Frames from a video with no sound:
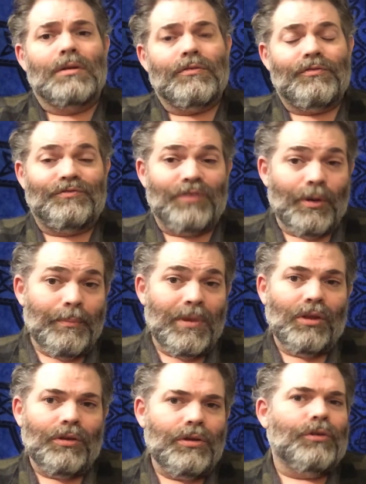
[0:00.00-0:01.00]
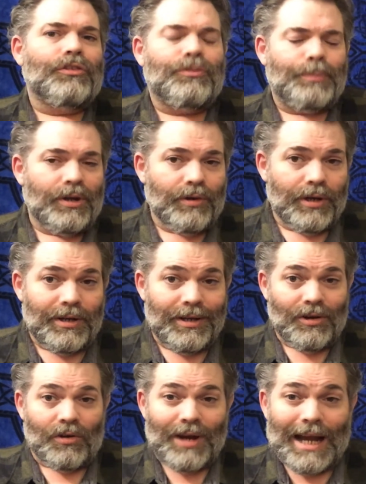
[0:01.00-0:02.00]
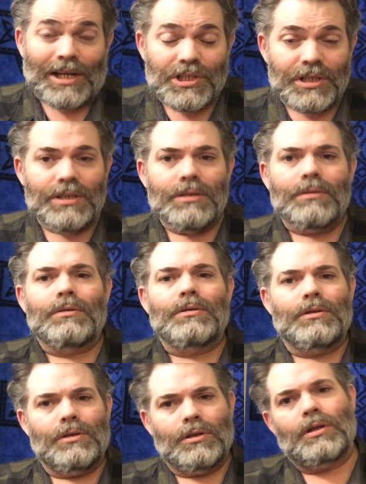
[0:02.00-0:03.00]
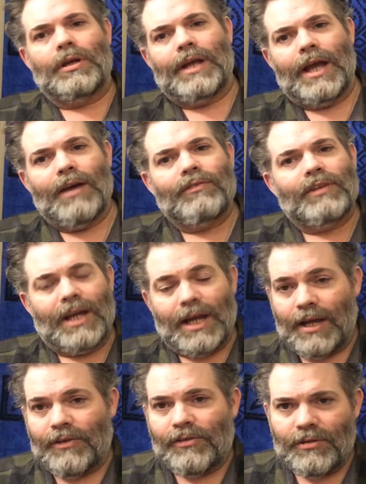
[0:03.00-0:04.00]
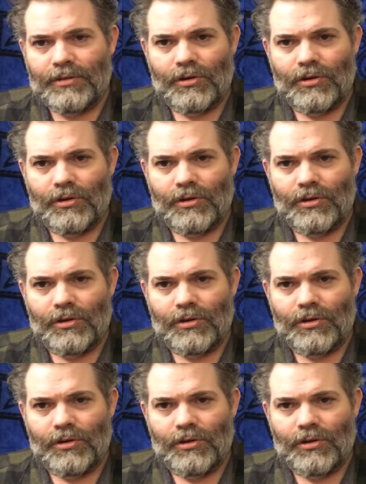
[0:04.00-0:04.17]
familial spirit interaction, you're going to have to ask.